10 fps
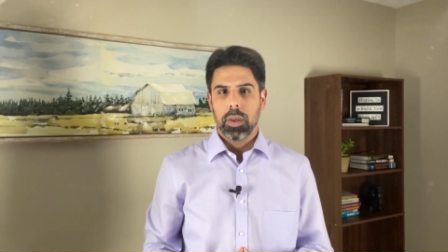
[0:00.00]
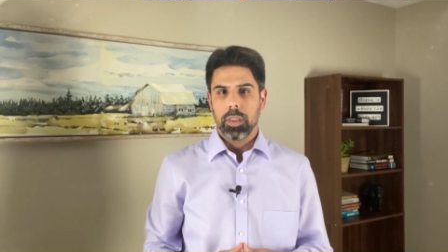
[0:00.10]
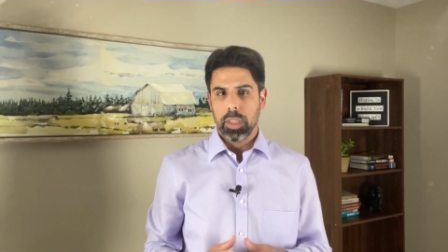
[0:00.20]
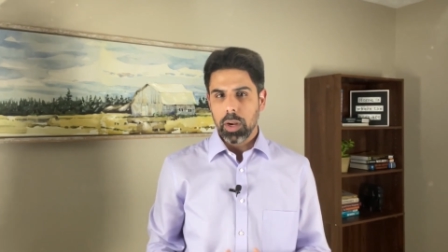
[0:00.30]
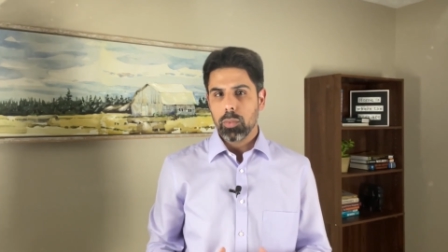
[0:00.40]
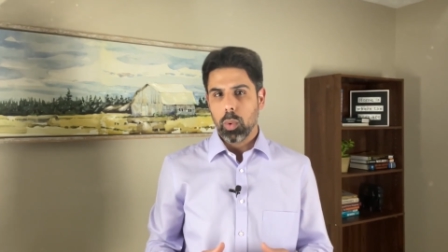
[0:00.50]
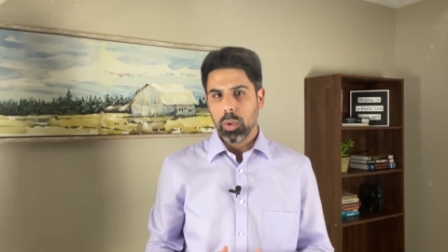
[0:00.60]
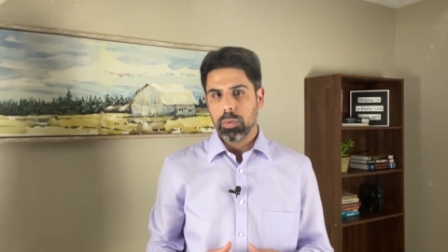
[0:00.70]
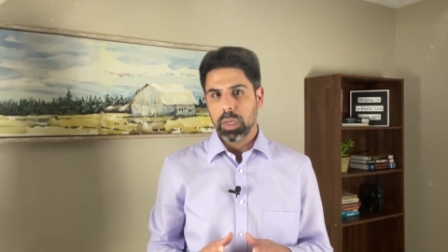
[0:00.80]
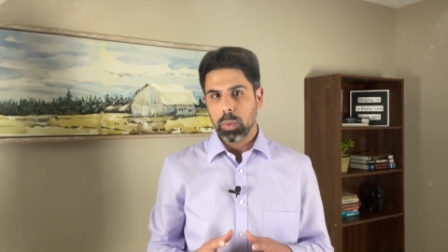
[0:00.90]
Their role
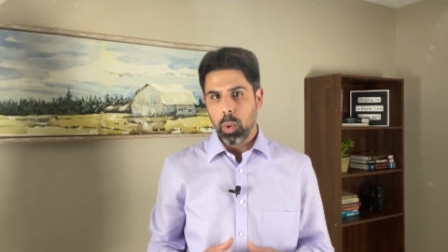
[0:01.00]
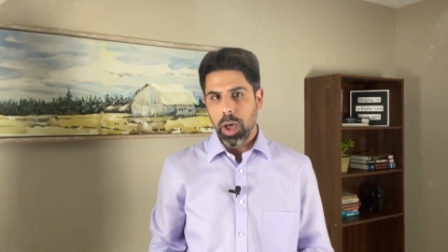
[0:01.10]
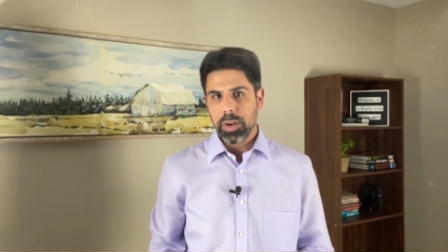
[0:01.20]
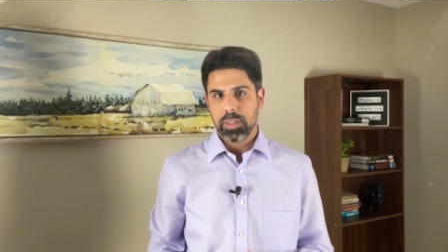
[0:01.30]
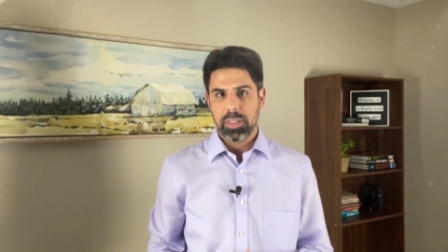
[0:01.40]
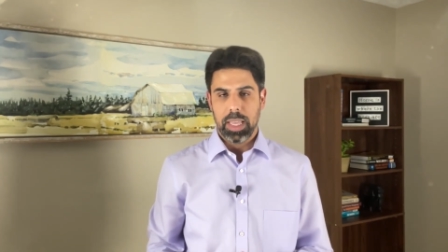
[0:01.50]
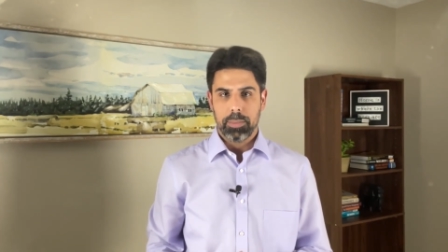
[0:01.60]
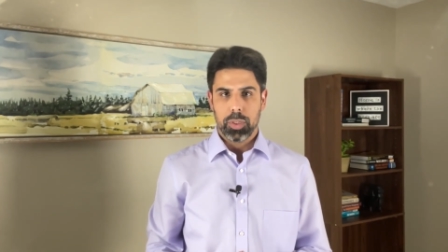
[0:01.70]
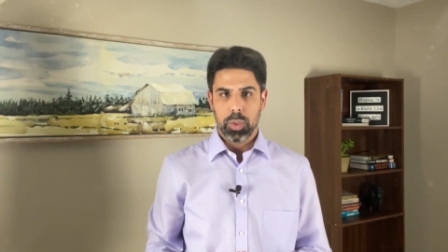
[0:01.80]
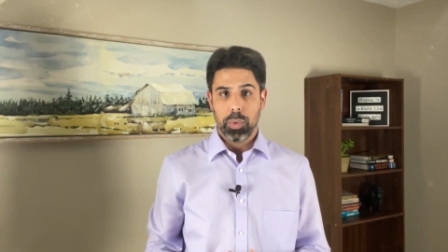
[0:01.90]
requires them
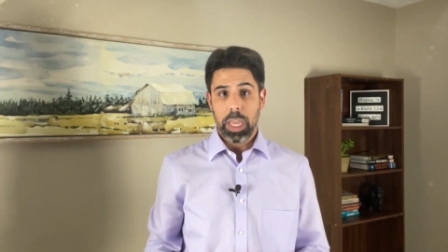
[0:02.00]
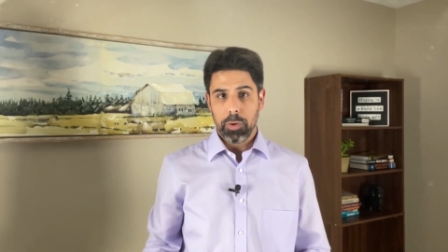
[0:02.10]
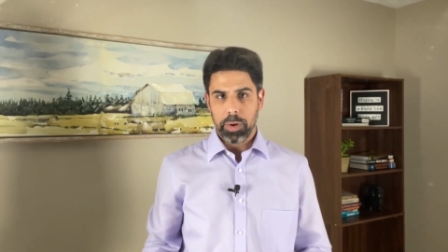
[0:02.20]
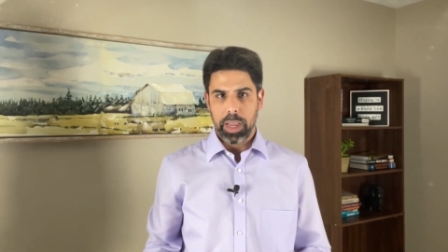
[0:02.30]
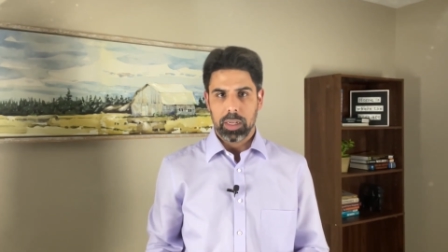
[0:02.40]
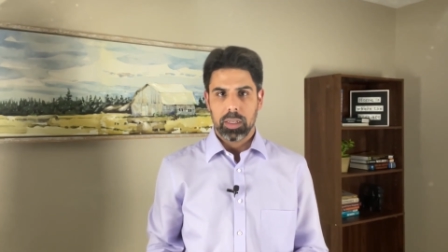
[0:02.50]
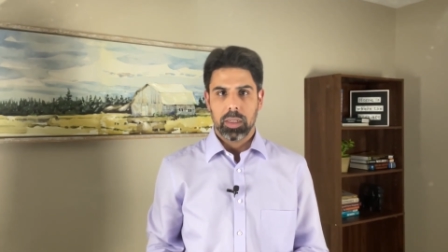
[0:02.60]
to interact